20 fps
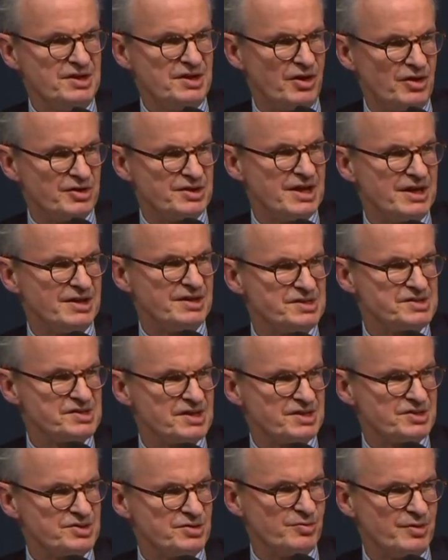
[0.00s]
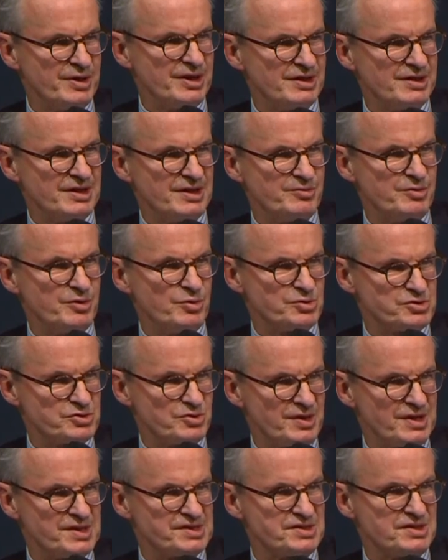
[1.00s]
are done in such a way that we
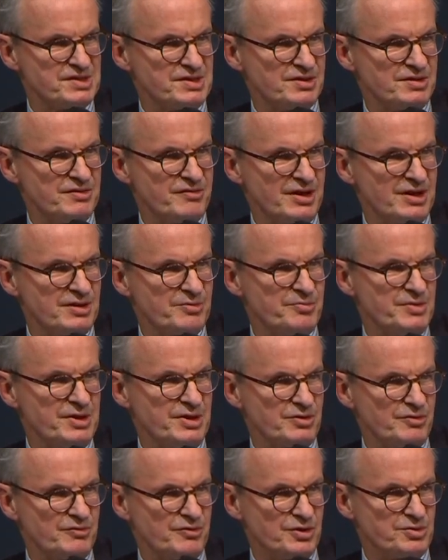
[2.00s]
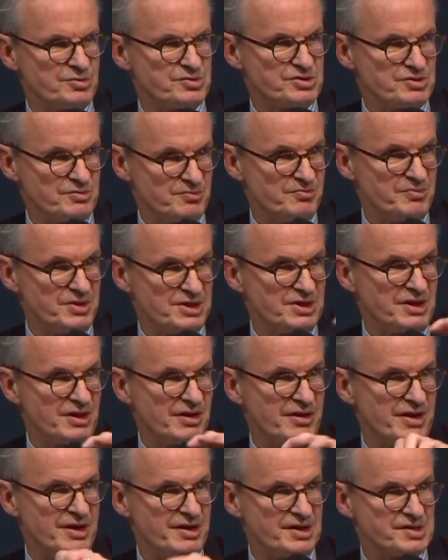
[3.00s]
also can see a development of those
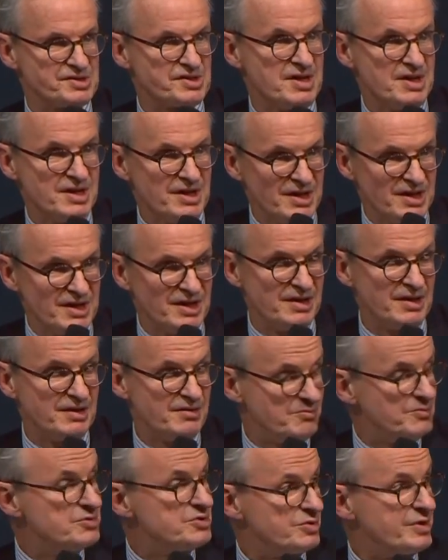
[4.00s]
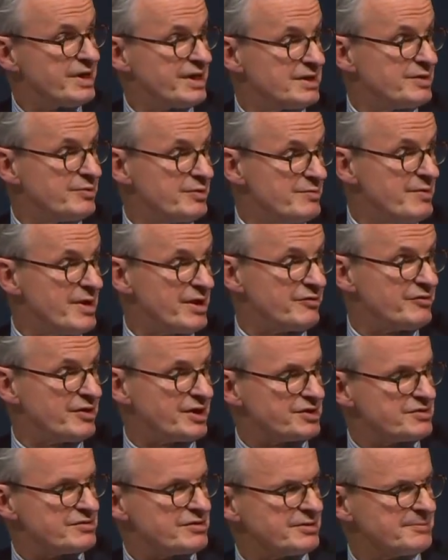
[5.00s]
particular areas together with
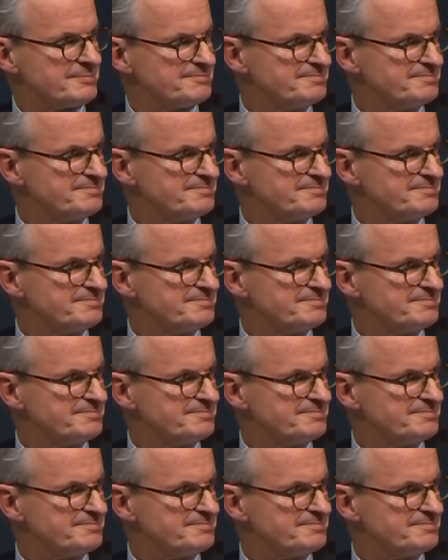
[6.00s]
manufacturing.